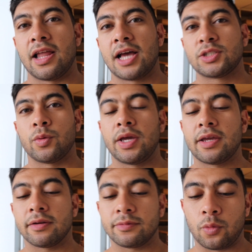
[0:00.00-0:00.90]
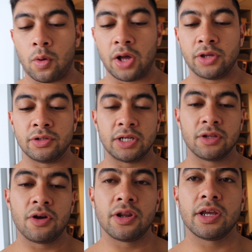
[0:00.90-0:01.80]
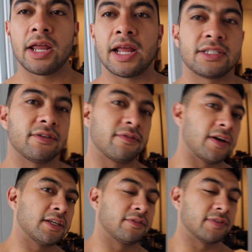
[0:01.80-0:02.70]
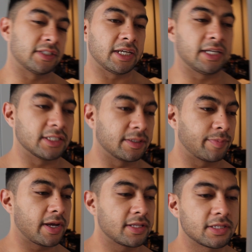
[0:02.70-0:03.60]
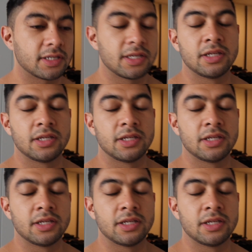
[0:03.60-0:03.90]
last week, while you're deloading and as your fatigue dissipates,